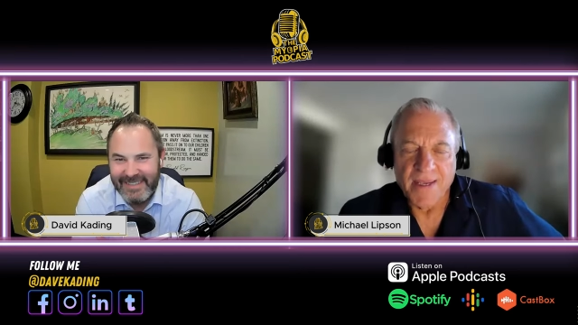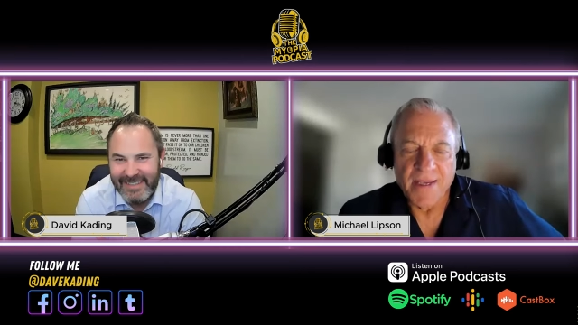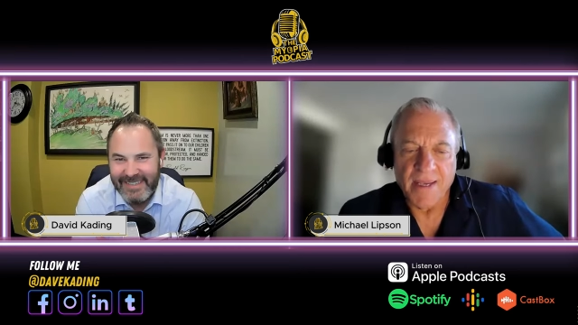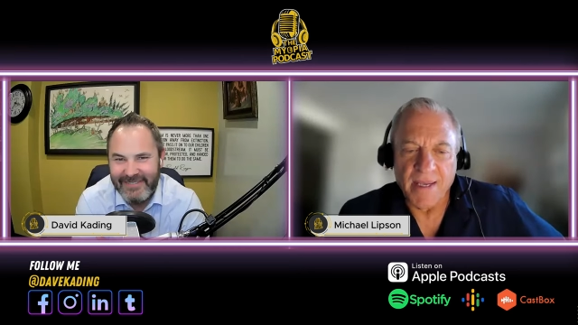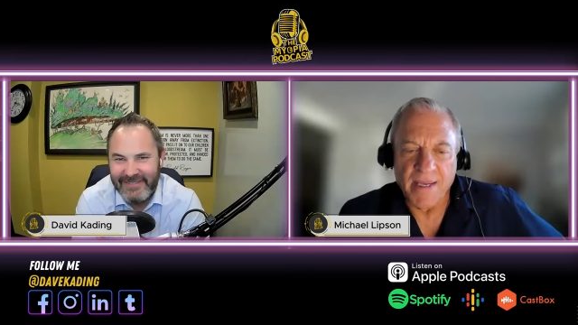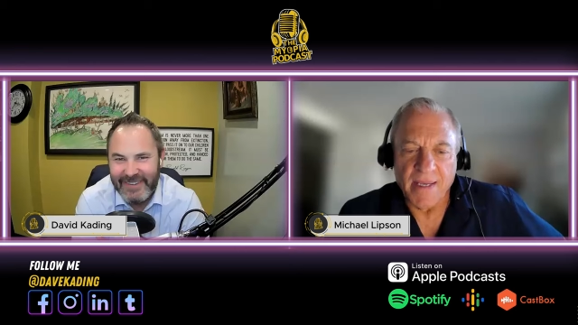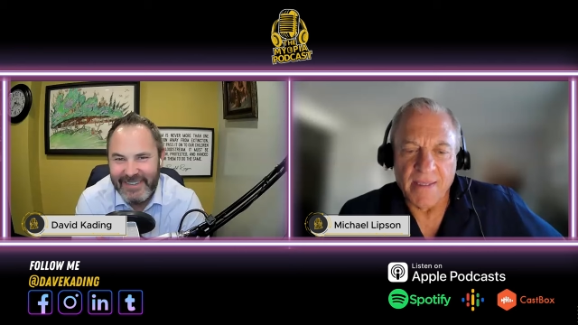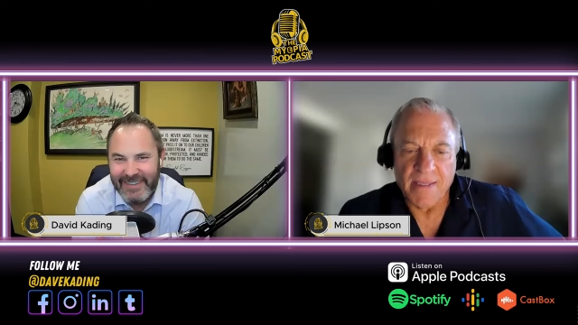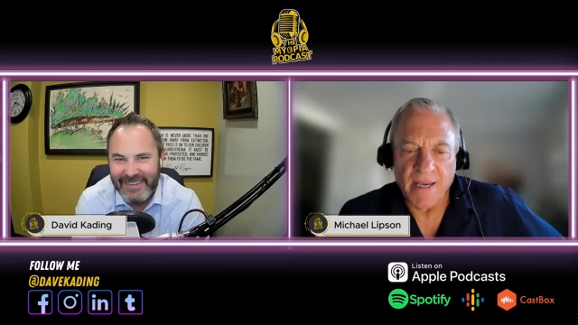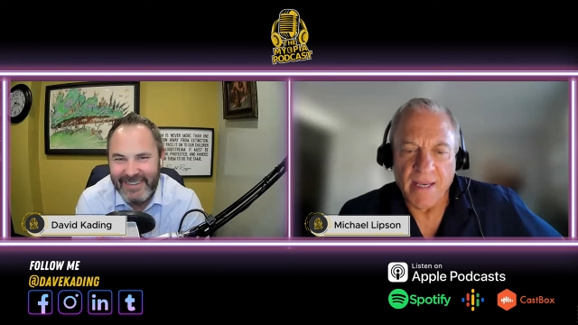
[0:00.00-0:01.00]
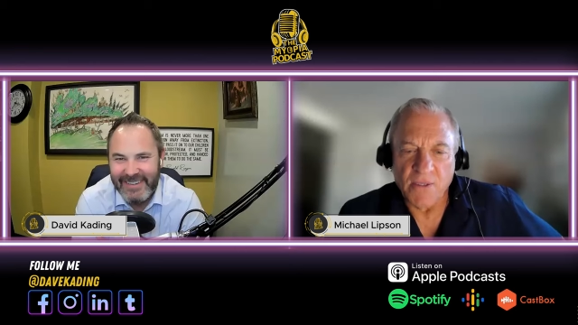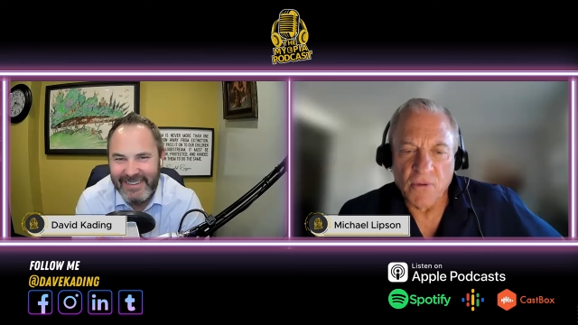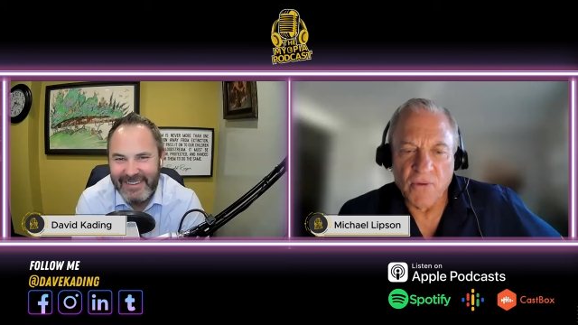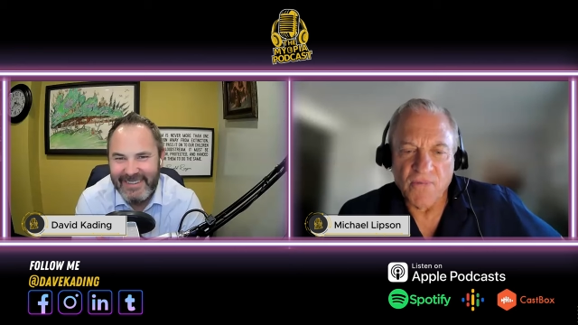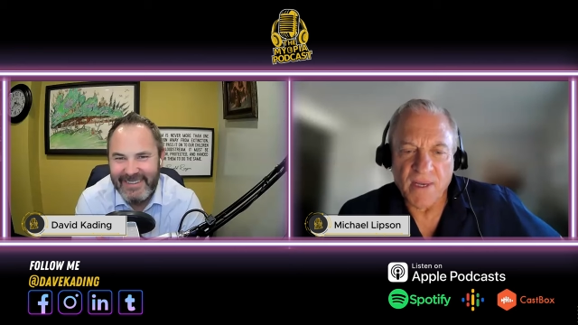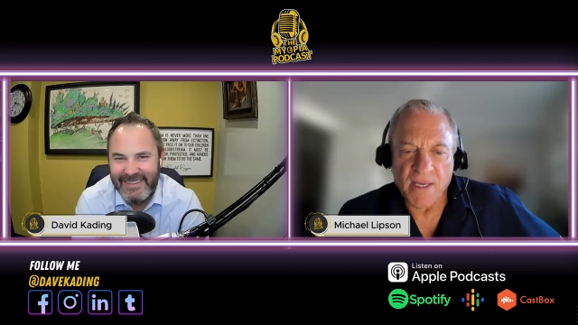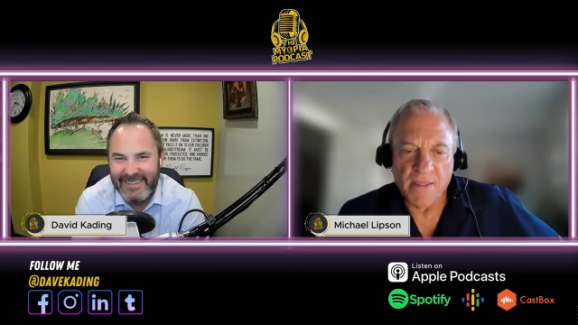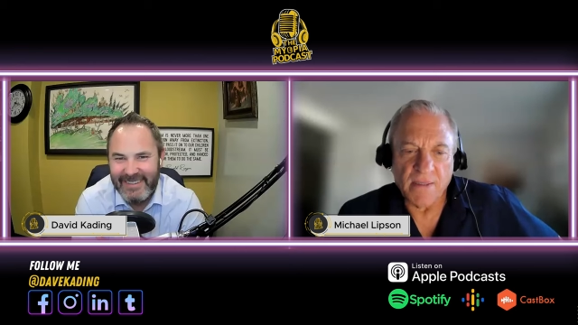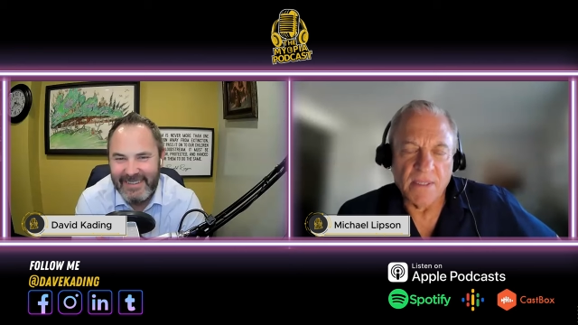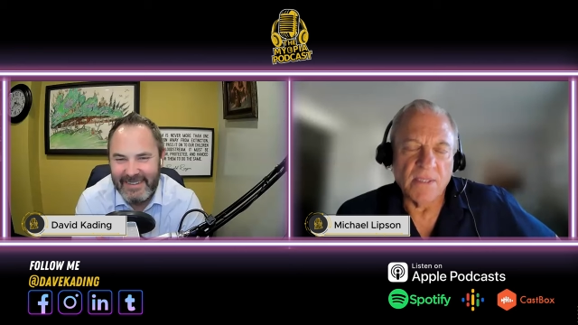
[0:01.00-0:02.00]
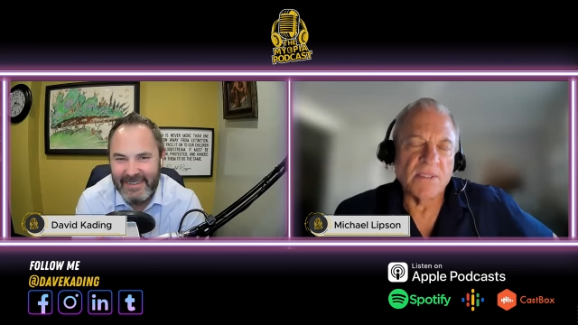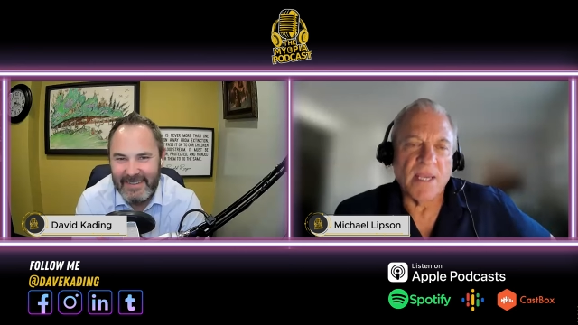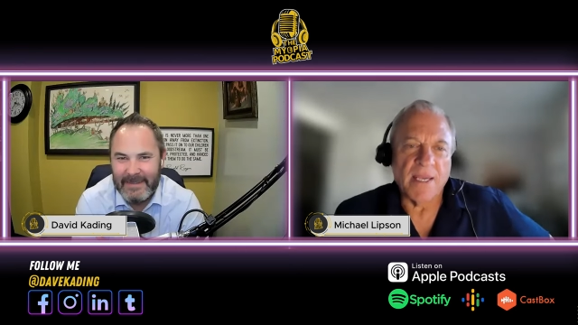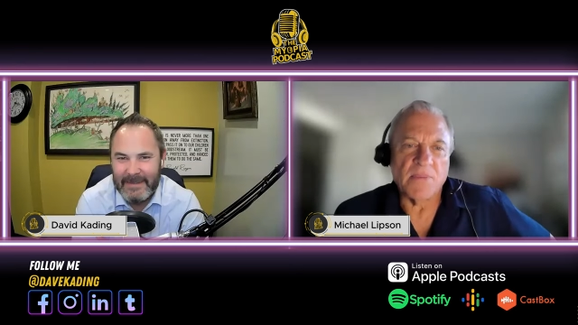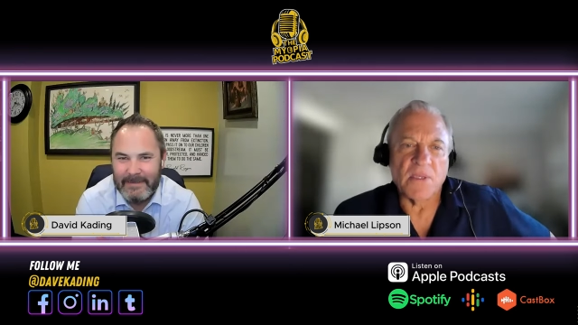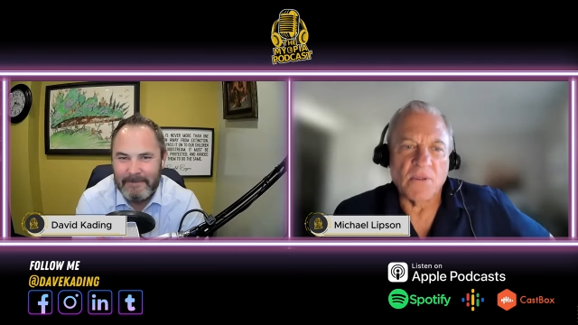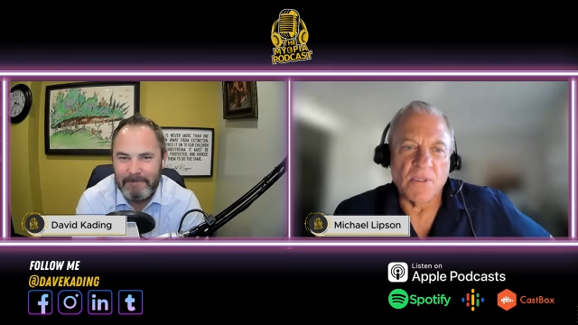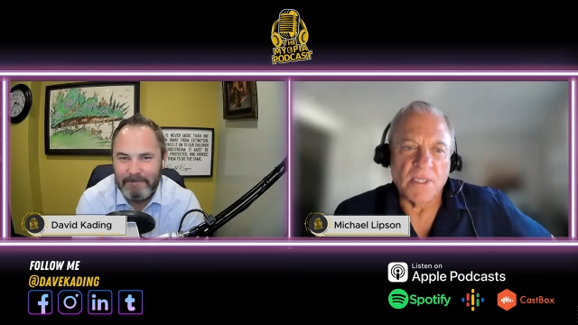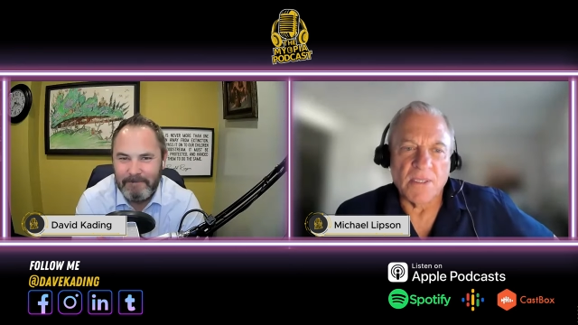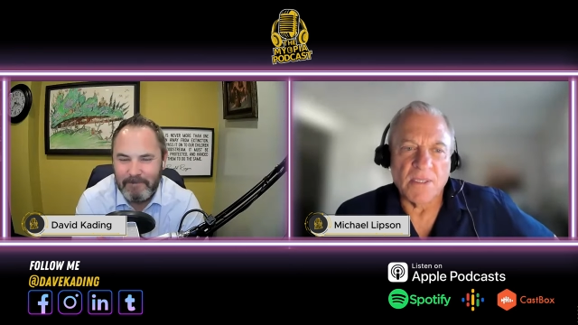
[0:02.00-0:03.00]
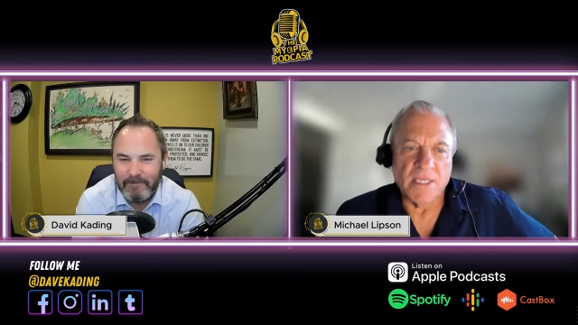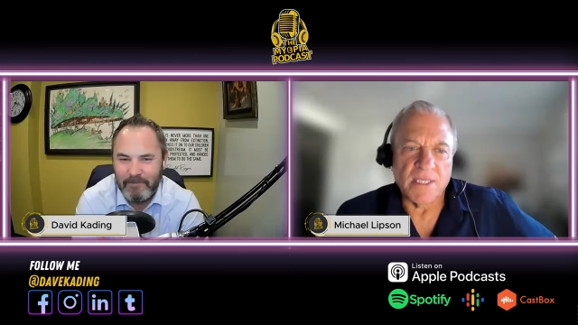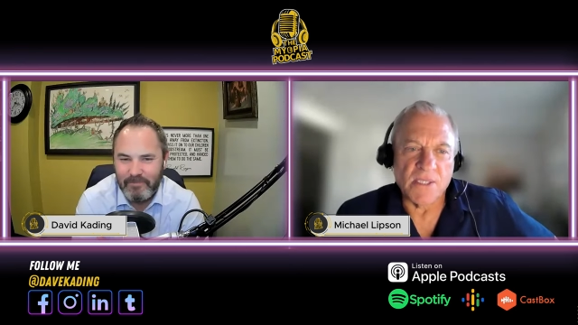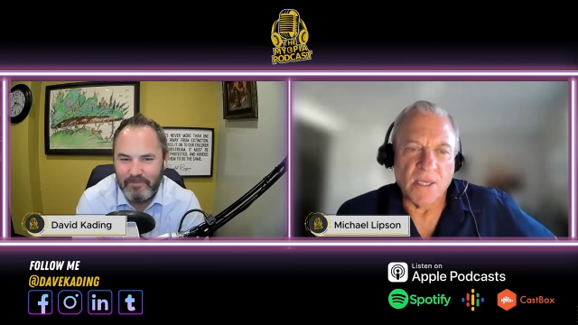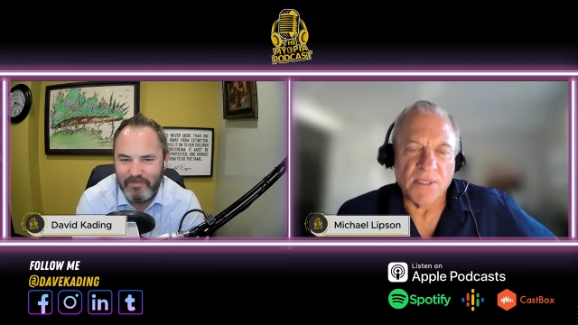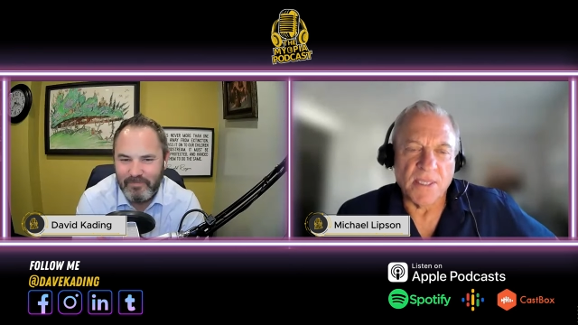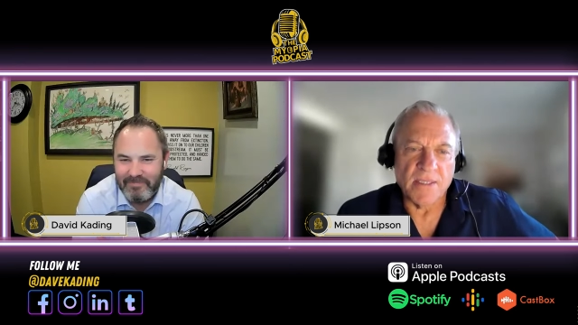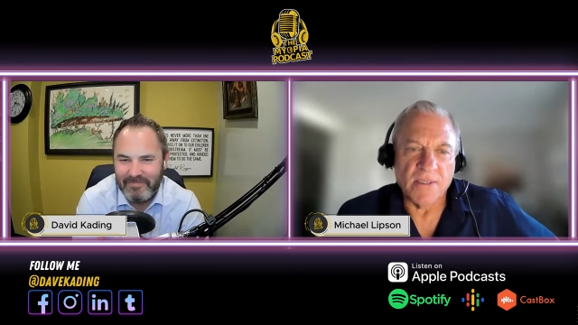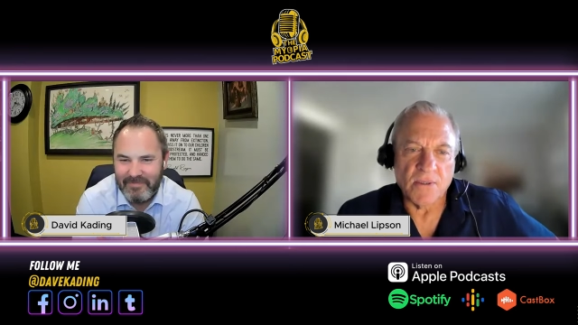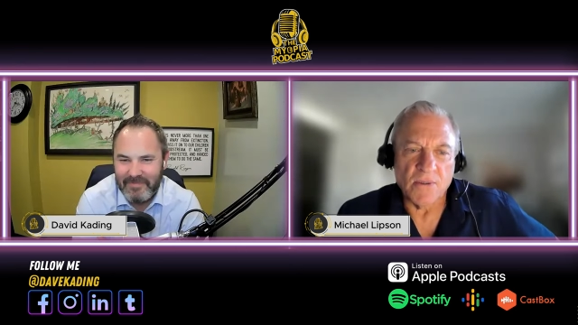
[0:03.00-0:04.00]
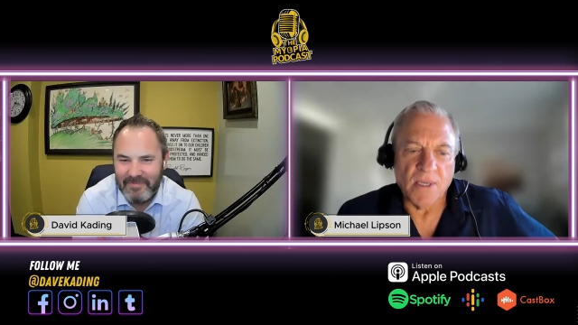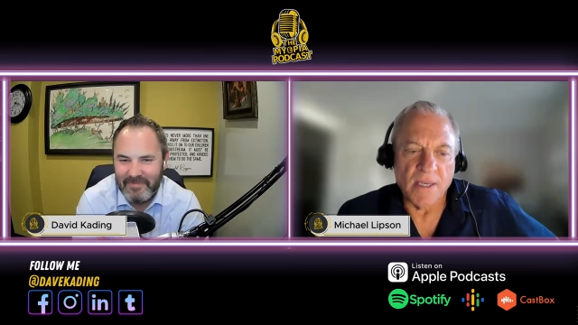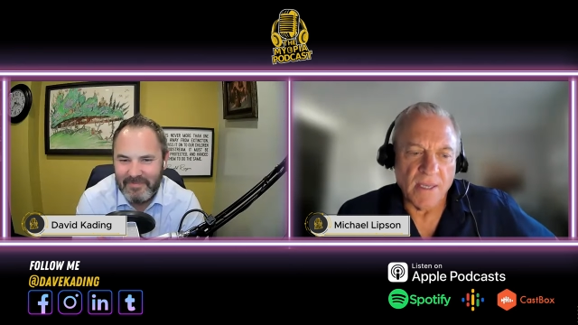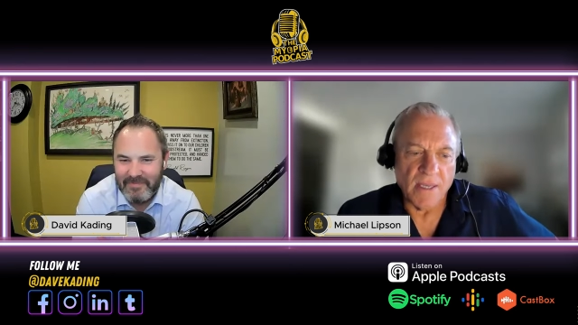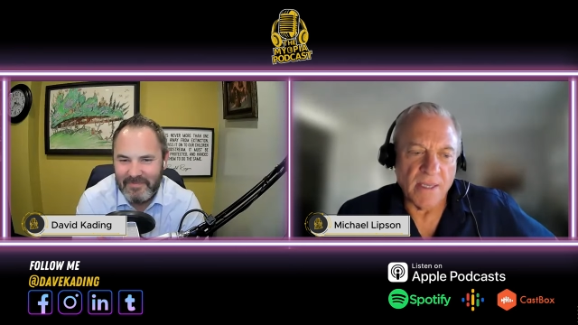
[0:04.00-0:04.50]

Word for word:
Speaker 1: Good and uh, I do find a little time to do a little consulting to uh,